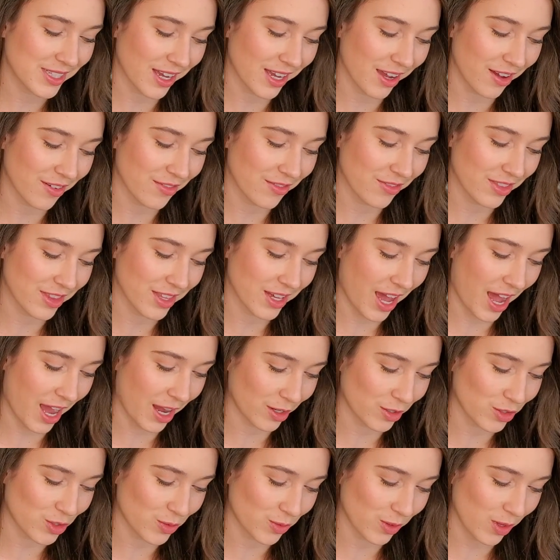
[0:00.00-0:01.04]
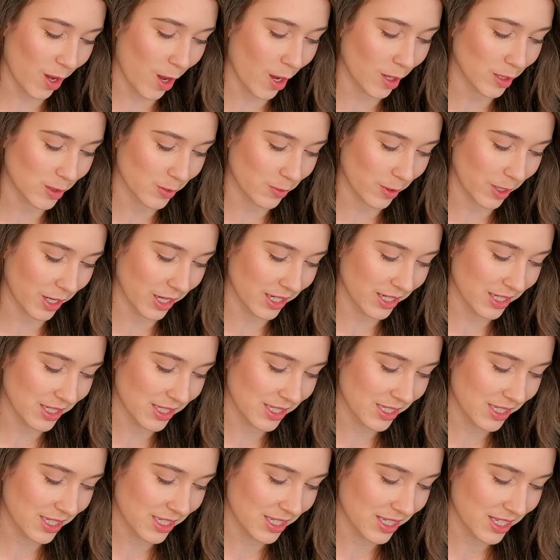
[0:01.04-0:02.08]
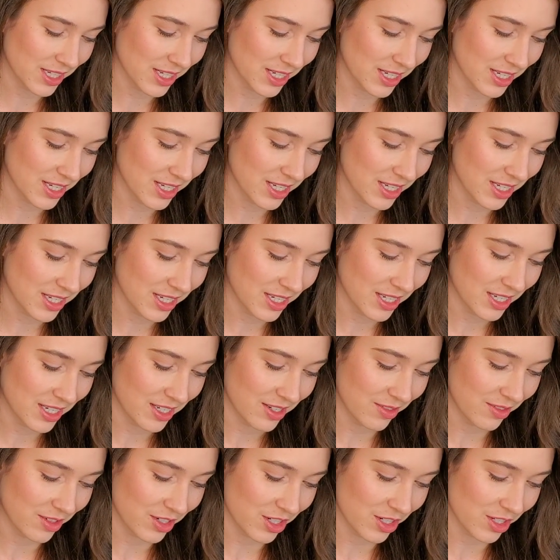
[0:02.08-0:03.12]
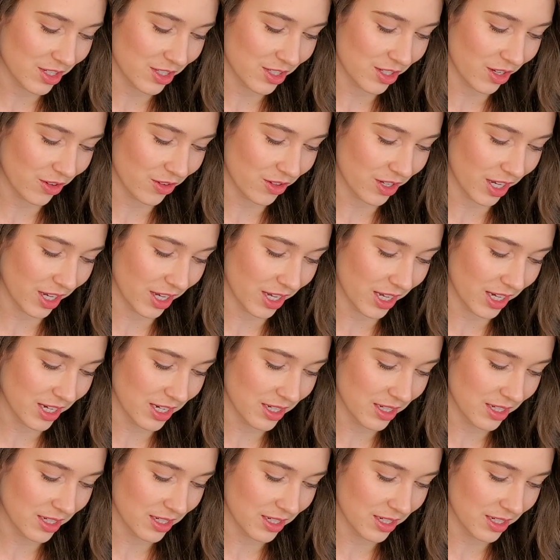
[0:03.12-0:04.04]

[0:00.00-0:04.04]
of the actual hot springs, which is so good.